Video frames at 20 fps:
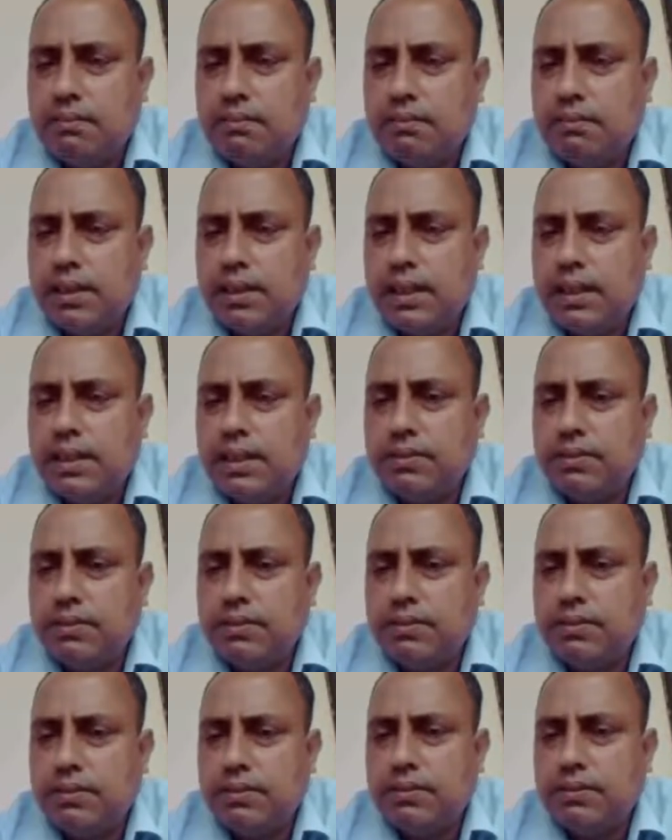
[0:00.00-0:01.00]
minus
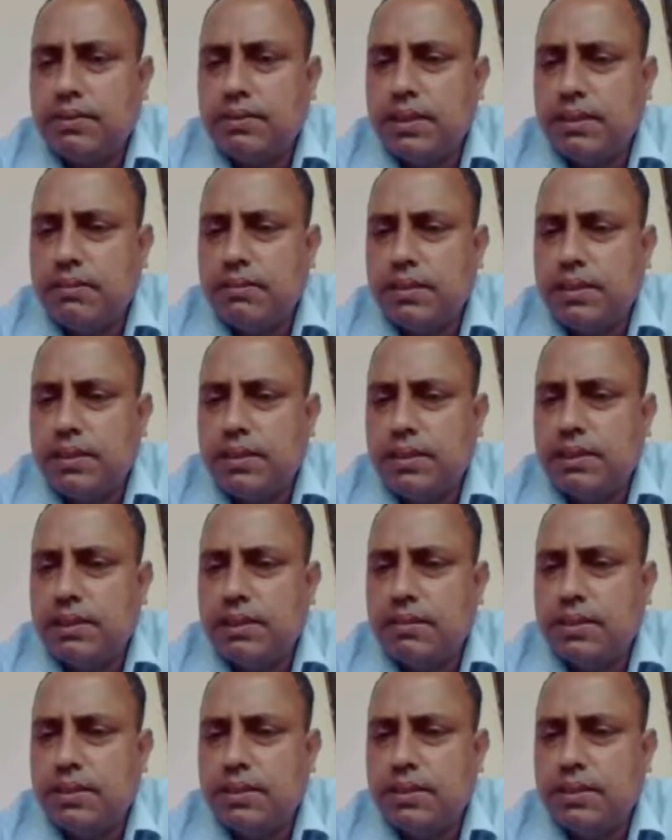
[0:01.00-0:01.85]
150 equal 0.